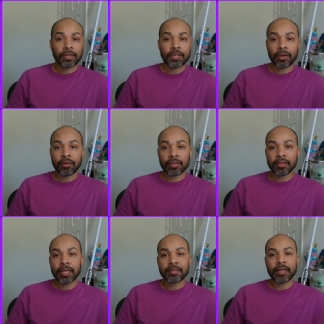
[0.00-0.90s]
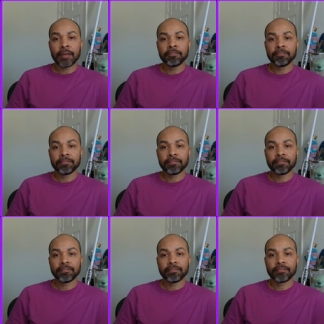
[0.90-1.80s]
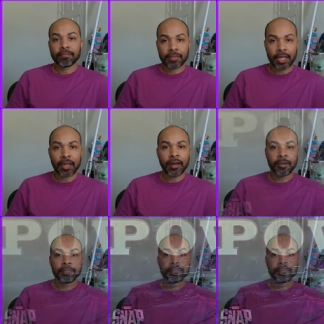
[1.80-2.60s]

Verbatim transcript: So until next time, take care.